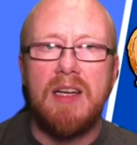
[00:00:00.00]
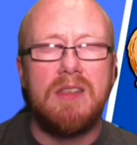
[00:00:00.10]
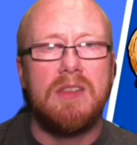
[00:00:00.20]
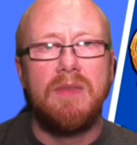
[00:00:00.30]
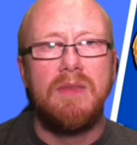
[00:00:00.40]
So
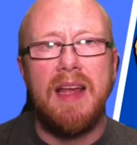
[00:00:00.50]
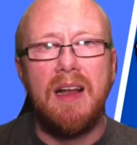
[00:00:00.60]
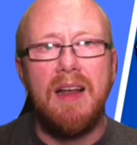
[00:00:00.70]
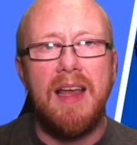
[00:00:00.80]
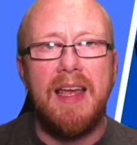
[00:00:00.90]
stuff like
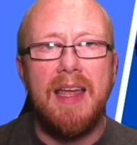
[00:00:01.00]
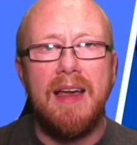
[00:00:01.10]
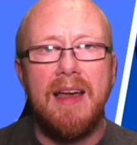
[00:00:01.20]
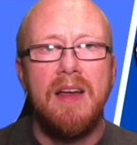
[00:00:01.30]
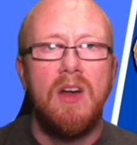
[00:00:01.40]
click here
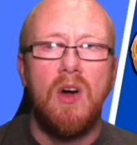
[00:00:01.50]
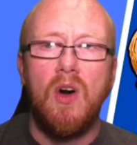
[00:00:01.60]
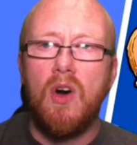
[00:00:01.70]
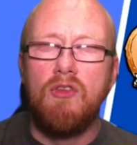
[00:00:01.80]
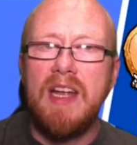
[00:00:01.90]

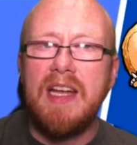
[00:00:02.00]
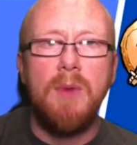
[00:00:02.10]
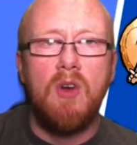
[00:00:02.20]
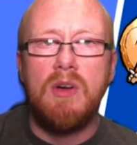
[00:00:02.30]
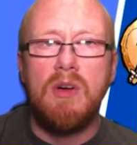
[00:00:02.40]
or read
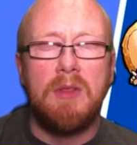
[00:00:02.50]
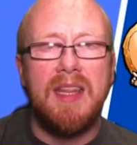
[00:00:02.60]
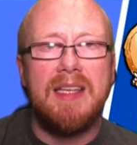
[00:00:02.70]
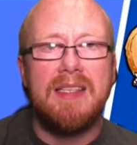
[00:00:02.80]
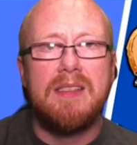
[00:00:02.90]
more about
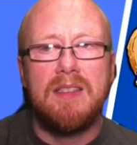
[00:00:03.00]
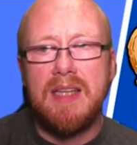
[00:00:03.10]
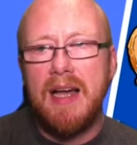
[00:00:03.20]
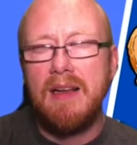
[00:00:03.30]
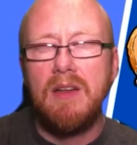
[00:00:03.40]
this to
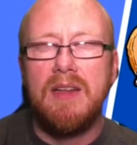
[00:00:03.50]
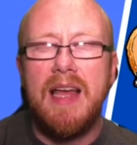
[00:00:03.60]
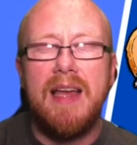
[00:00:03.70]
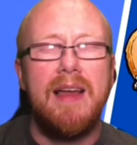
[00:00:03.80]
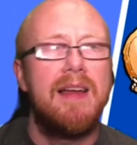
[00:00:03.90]
dial
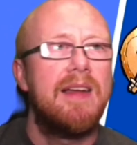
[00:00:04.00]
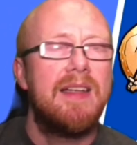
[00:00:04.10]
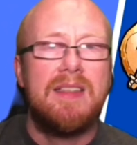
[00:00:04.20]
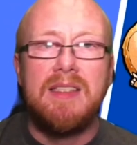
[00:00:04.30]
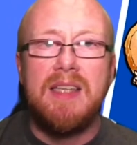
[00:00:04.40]
uh,
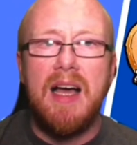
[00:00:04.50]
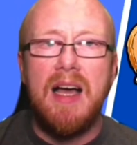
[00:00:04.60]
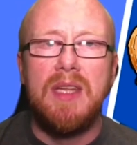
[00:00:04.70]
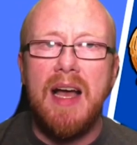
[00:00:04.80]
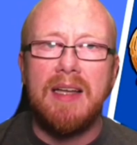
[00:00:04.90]
to dilute
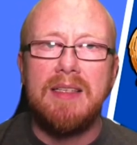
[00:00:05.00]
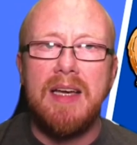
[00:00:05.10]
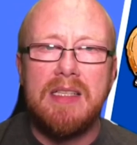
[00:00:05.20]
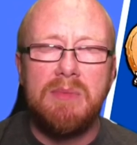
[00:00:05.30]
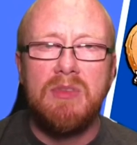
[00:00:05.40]
the anchor
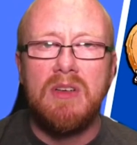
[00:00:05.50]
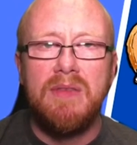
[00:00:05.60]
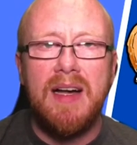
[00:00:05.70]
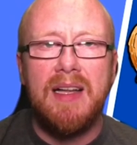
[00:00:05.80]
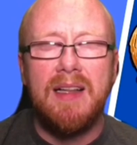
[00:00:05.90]
text
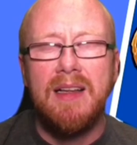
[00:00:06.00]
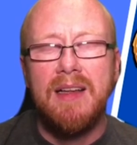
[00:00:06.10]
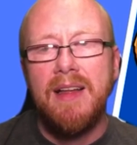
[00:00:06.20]
profile.